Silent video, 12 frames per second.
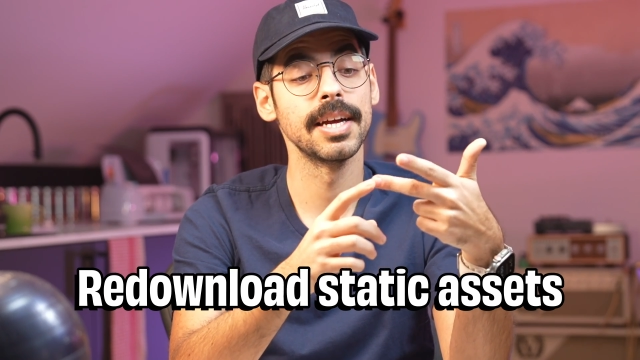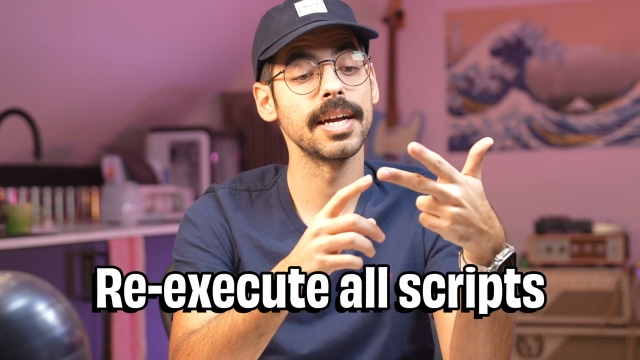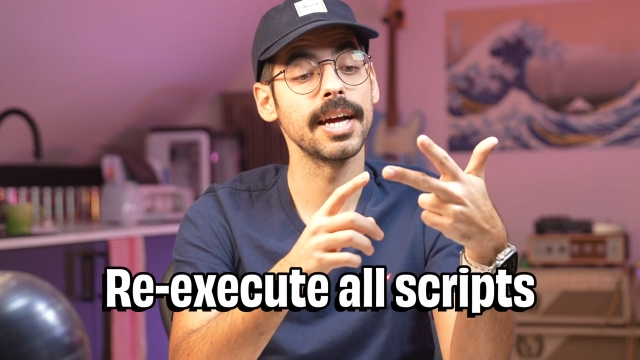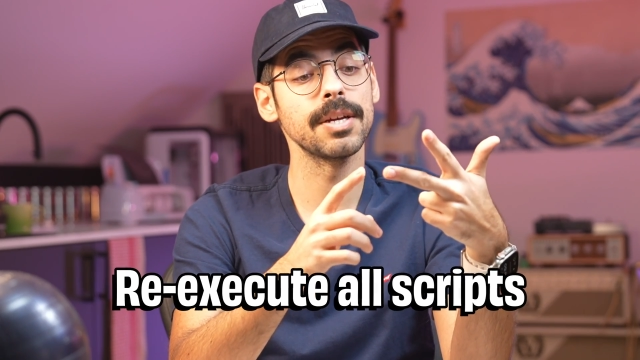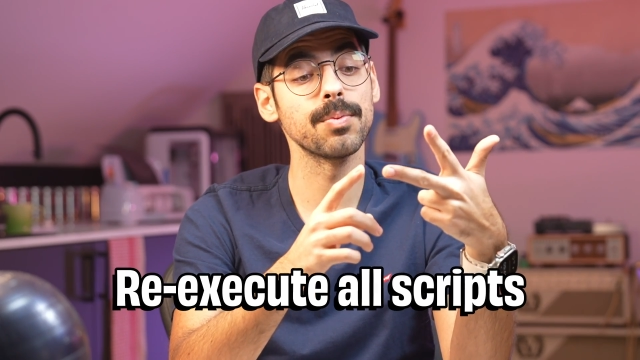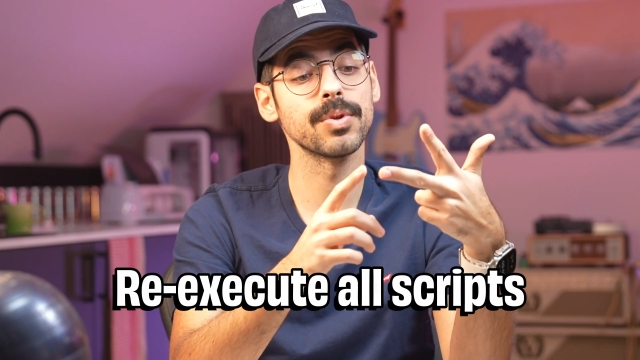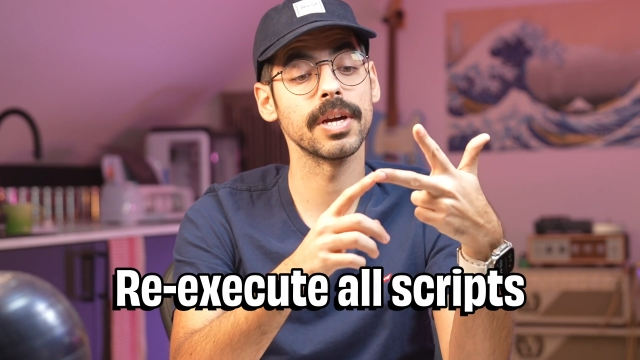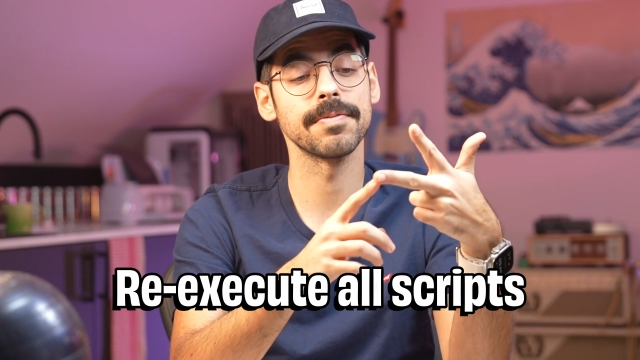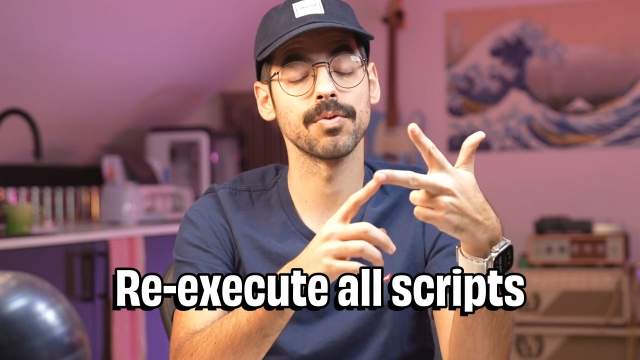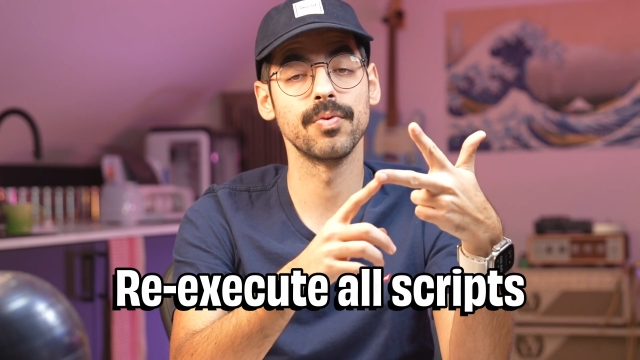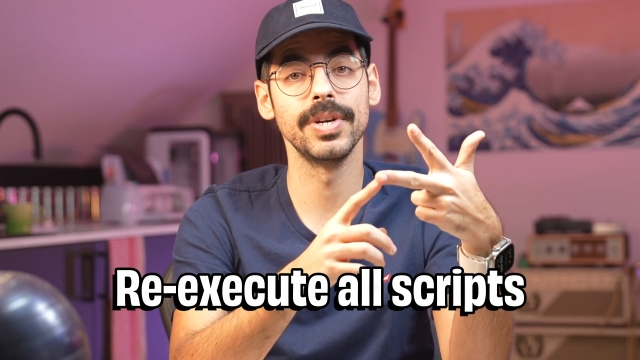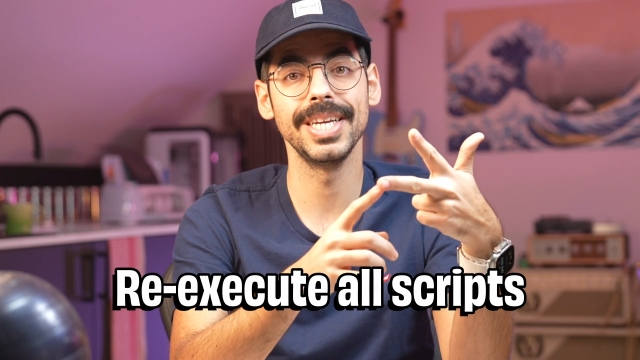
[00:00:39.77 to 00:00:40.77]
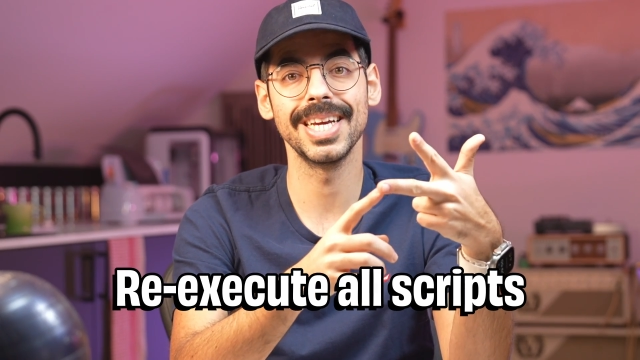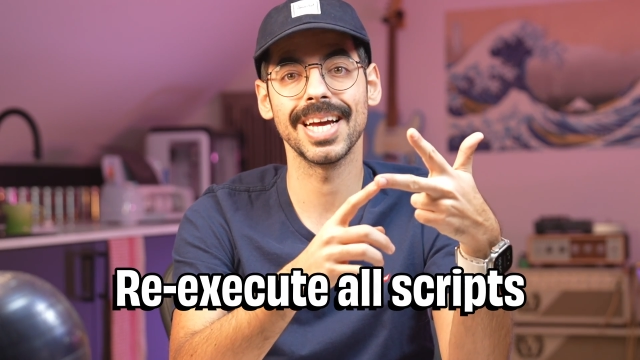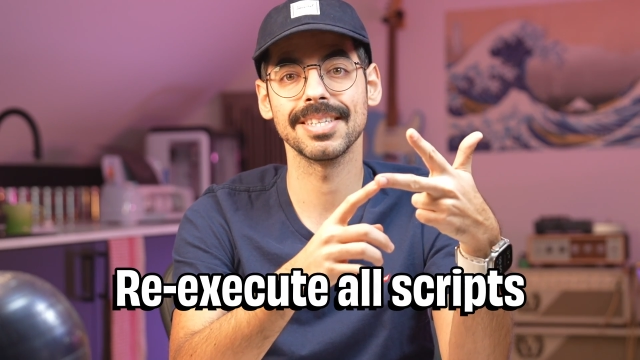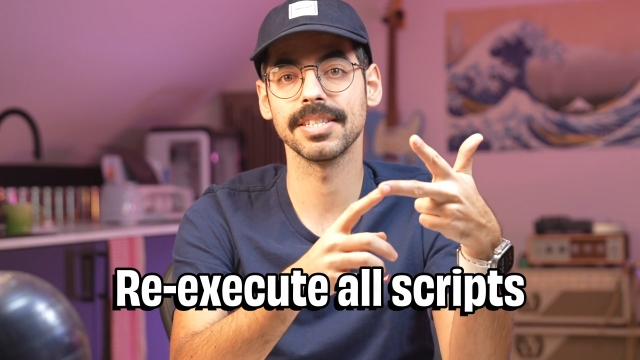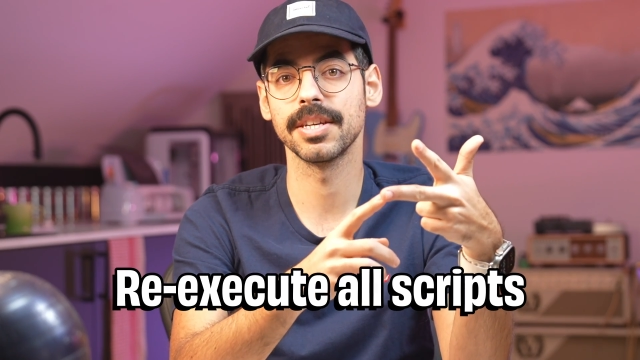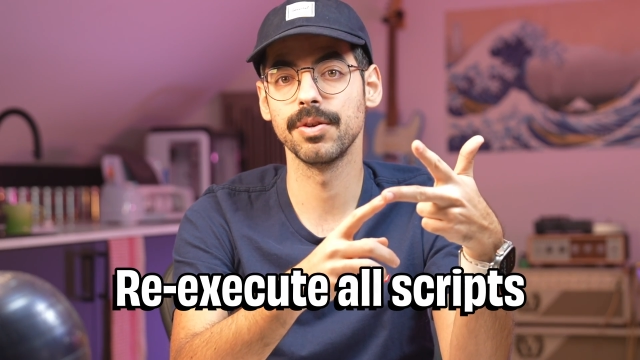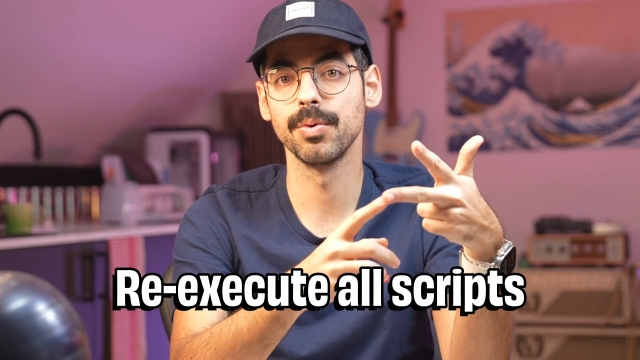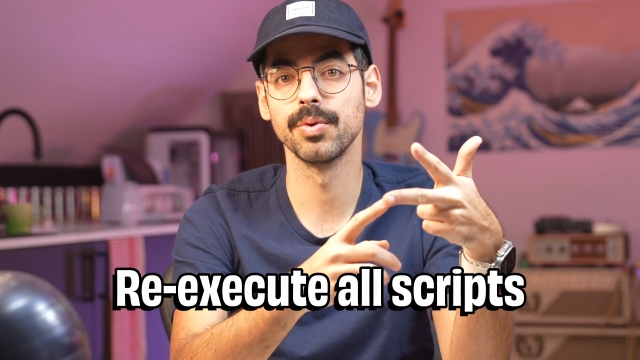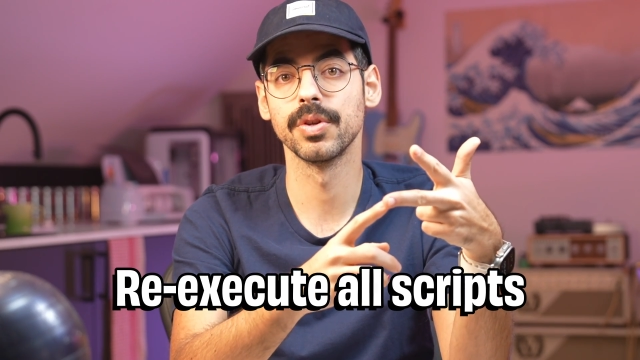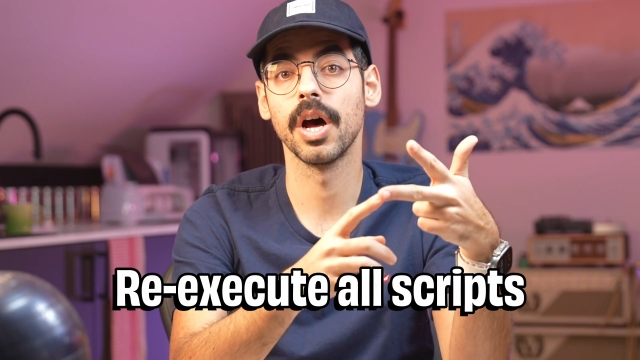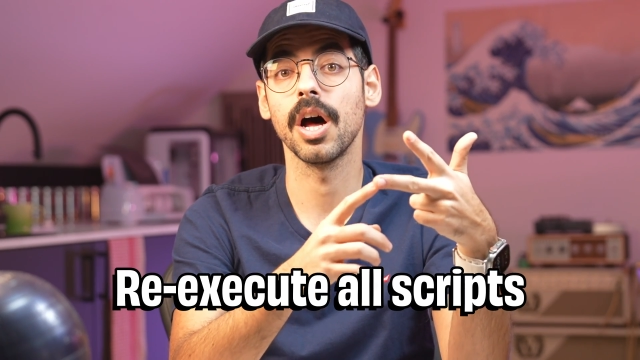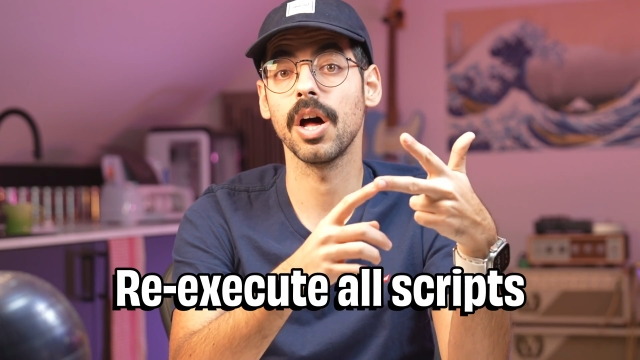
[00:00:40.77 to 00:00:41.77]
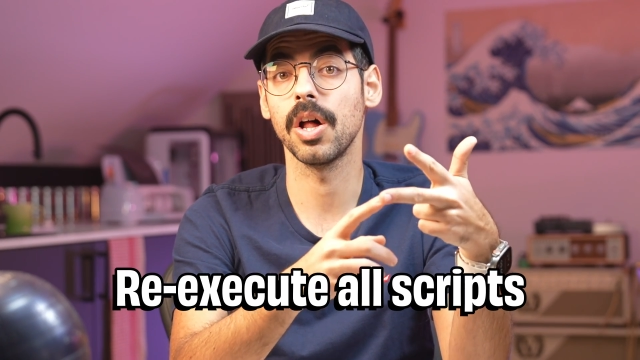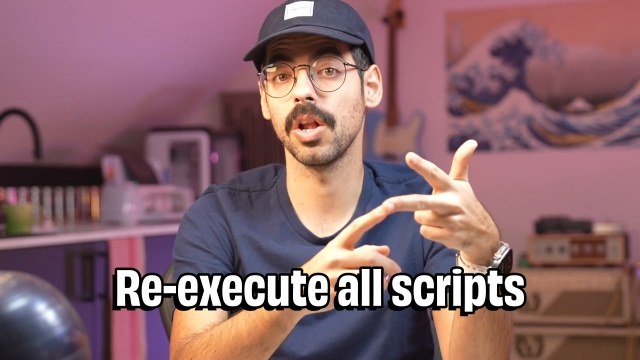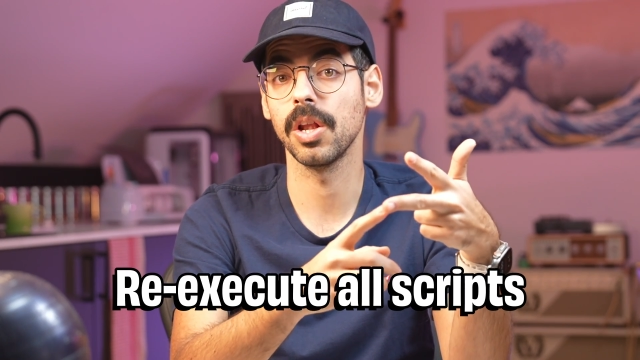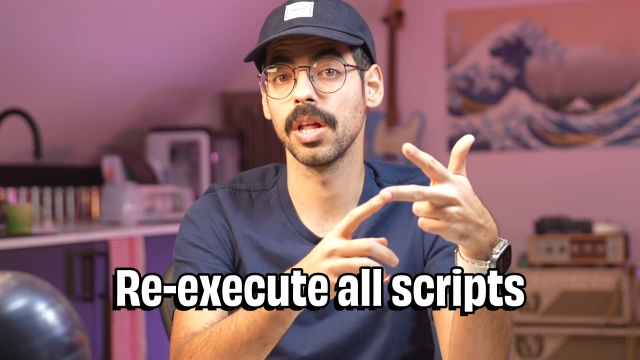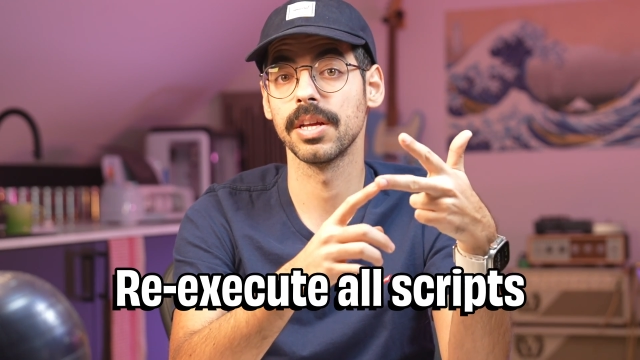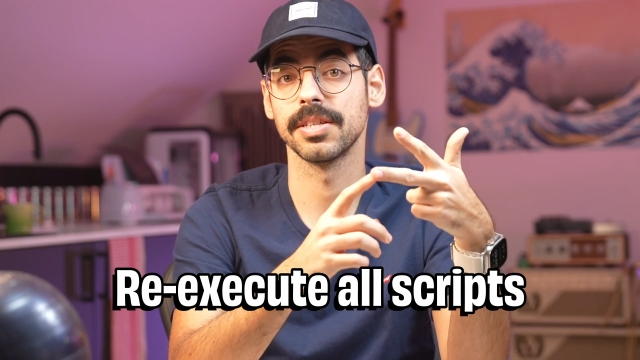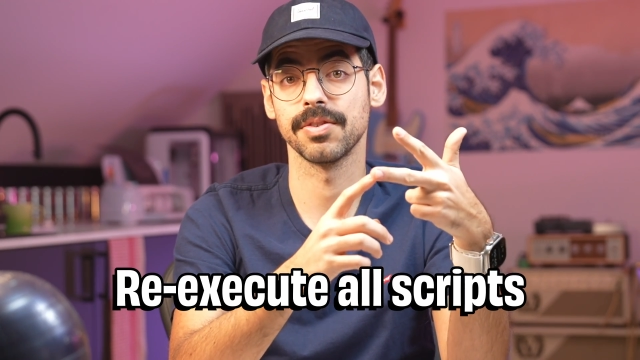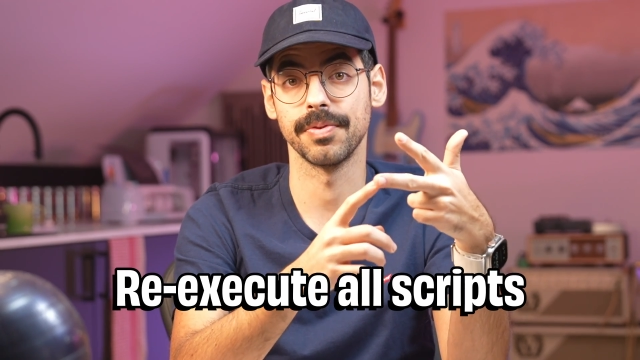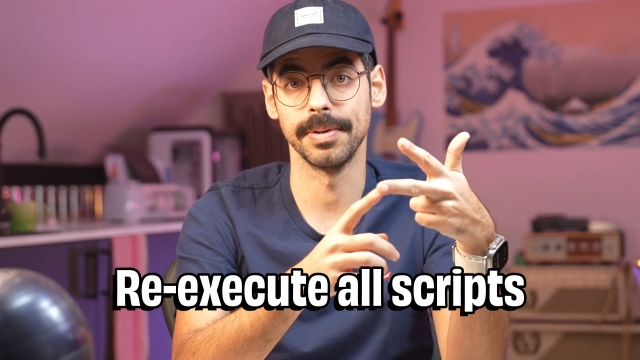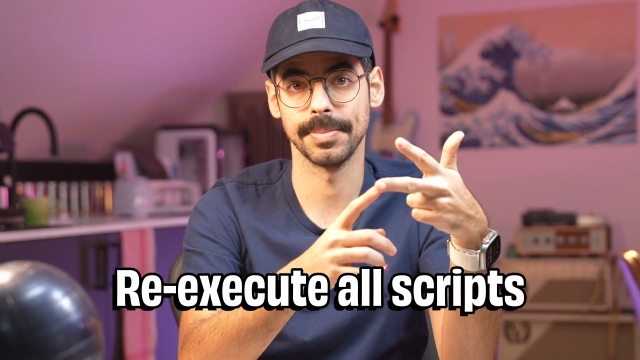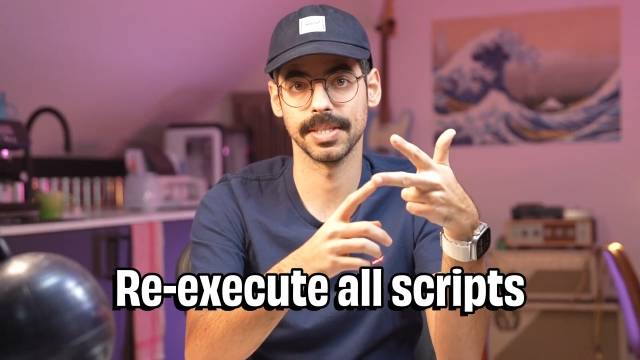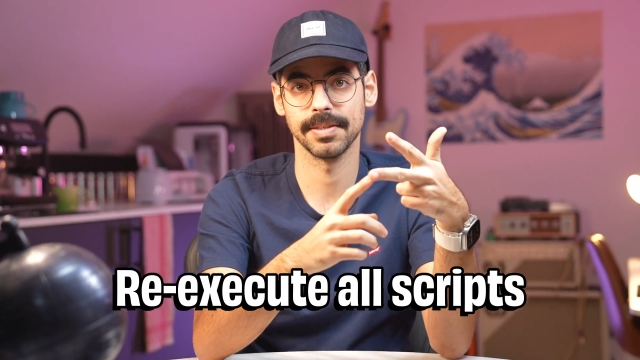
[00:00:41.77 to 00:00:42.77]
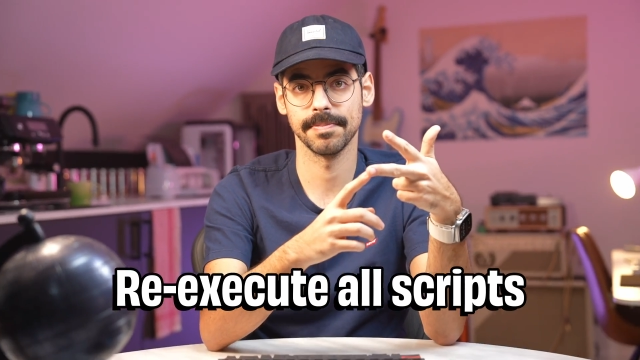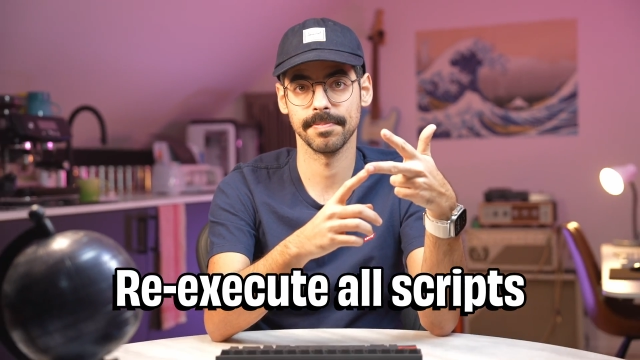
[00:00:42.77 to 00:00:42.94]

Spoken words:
and would have to re-execute all scripts.